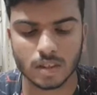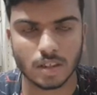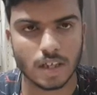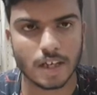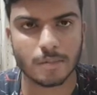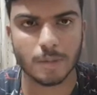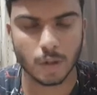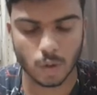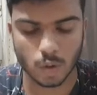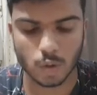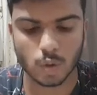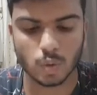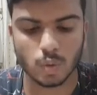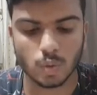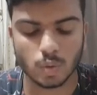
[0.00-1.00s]
Let me go
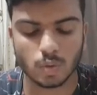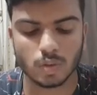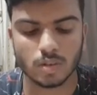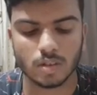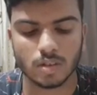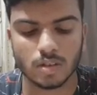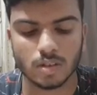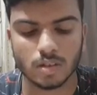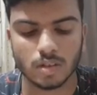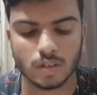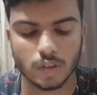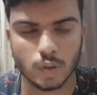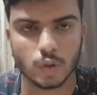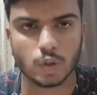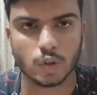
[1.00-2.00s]
to
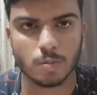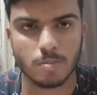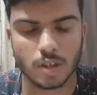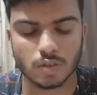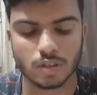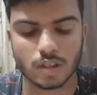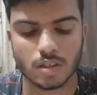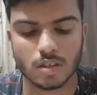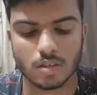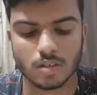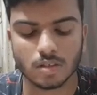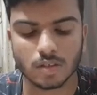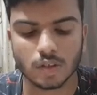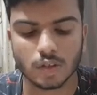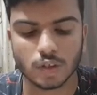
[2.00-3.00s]
YouTube browser
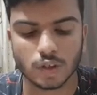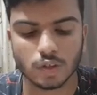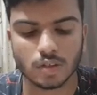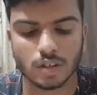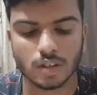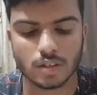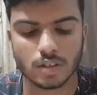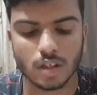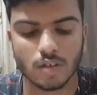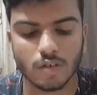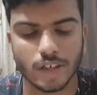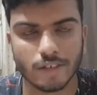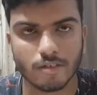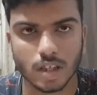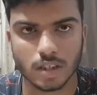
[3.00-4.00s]
to show this how
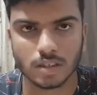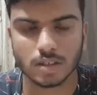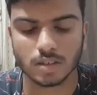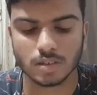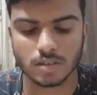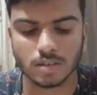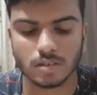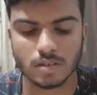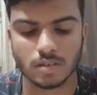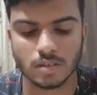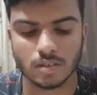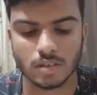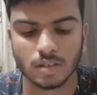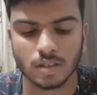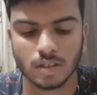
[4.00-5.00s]
it works.
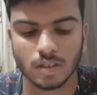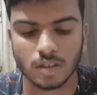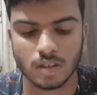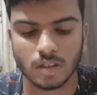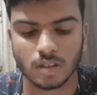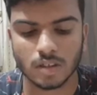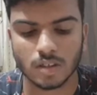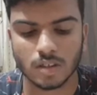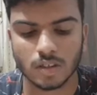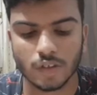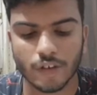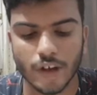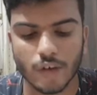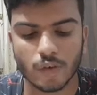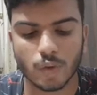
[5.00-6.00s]
You
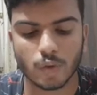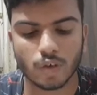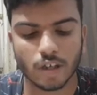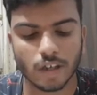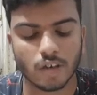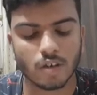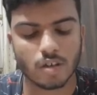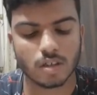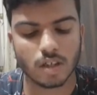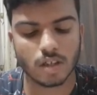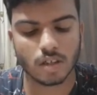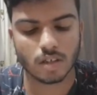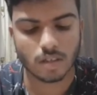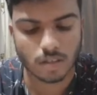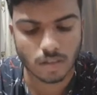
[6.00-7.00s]
have to click on the